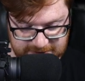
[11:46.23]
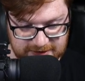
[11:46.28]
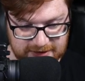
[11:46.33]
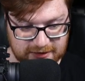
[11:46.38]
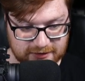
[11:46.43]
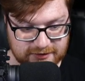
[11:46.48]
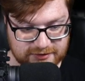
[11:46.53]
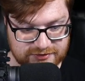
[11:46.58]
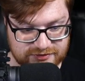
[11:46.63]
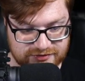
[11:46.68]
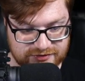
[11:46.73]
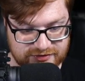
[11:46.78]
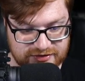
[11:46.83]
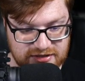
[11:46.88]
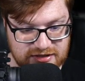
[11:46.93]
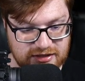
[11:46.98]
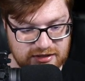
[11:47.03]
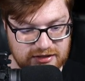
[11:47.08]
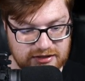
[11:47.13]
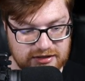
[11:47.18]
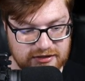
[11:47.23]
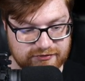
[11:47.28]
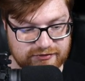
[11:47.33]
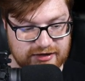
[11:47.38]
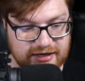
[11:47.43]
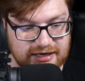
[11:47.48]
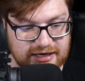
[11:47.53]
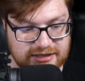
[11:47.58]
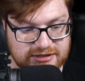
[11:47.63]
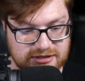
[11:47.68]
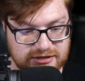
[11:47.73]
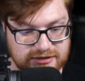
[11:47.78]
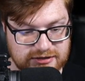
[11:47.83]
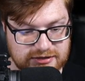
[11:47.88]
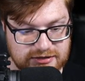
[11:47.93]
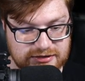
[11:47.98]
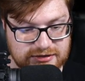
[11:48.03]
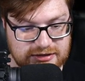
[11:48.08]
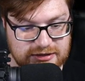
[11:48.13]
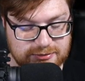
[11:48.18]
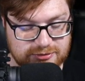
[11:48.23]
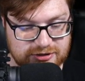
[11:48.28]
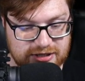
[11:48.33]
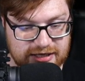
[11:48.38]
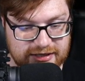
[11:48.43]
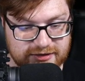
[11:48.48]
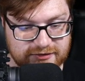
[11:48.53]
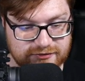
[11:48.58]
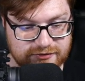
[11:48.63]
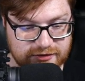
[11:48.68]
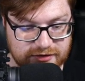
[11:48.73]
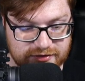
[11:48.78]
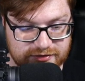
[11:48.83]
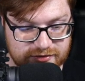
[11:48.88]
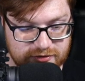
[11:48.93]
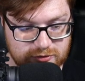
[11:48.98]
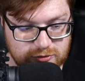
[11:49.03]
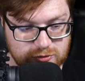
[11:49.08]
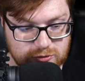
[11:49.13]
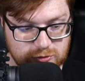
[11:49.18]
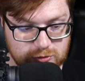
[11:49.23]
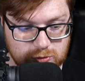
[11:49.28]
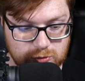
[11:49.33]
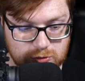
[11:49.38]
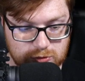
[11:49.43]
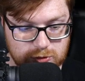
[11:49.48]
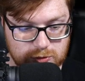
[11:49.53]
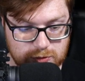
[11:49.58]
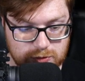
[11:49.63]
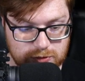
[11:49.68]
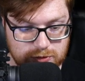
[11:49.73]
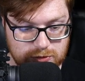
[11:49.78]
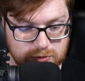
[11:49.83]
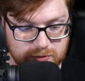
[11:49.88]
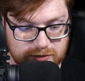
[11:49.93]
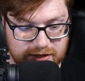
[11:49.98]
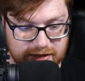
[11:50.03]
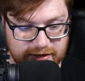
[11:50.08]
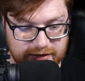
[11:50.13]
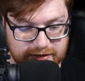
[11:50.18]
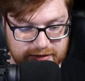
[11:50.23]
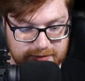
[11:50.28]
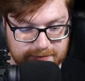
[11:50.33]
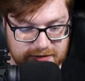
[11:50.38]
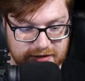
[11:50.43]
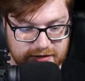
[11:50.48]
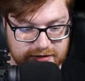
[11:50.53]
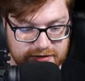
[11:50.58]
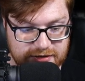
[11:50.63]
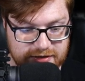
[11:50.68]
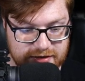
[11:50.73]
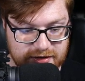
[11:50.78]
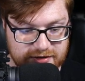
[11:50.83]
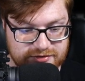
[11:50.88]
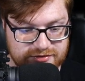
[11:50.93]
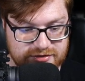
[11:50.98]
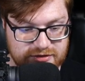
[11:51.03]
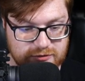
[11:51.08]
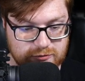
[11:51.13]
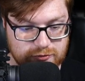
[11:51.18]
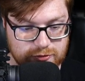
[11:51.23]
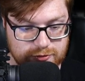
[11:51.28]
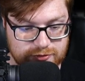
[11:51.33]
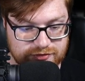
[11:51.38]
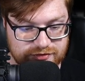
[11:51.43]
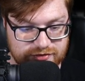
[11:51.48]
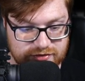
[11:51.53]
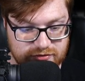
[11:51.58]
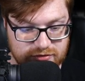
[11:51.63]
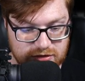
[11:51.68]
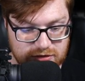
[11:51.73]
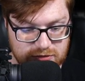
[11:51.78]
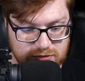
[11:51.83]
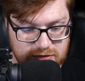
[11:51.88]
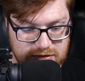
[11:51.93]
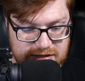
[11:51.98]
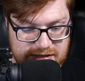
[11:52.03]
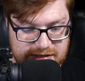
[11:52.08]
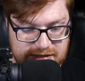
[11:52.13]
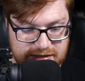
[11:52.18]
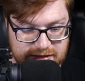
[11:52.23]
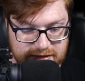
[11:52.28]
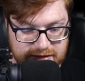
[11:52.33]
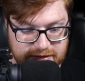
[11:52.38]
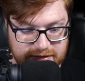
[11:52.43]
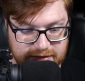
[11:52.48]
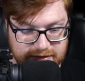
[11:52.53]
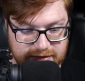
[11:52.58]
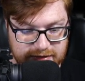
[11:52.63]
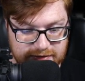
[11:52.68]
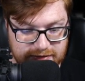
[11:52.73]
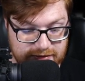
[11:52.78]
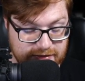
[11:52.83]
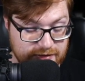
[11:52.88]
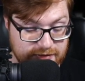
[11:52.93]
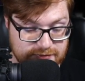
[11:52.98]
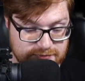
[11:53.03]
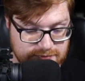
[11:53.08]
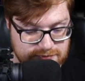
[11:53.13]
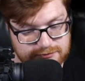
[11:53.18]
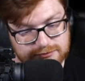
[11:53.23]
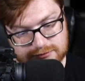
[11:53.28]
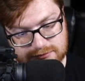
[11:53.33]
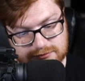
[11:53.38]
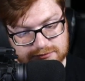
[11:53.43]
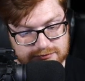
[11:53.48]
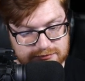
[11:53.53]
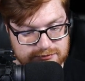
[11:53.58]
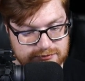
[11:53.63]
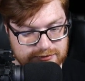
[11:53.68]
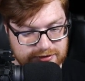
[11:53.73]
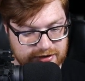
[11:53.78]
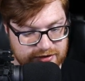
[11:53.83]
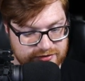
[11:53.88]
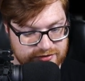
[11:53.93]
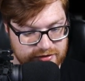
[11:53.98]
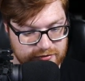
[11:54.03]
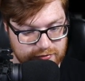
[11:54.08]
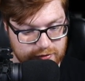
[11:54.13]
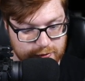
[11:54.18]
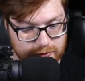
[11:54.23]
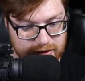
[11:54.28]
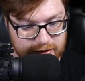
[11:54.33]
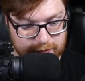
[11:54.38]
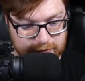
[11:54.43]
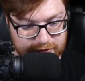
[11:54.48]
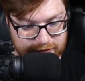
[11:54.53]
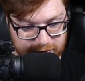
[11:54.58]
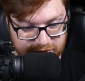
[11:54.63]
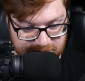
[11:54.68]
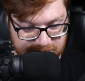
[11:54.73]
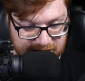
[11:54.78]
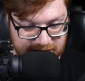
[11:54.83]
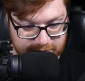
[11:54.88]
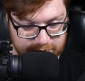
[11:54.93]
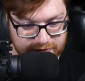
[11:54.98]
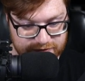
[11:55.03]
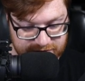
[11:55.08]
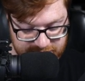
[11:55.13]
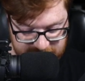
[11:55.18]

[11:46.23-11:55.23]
Let's see if that actually can keep track of things. Ooh, ooh, ooh, yeah. It made an ext root 0 and an ext root. I read those backwards.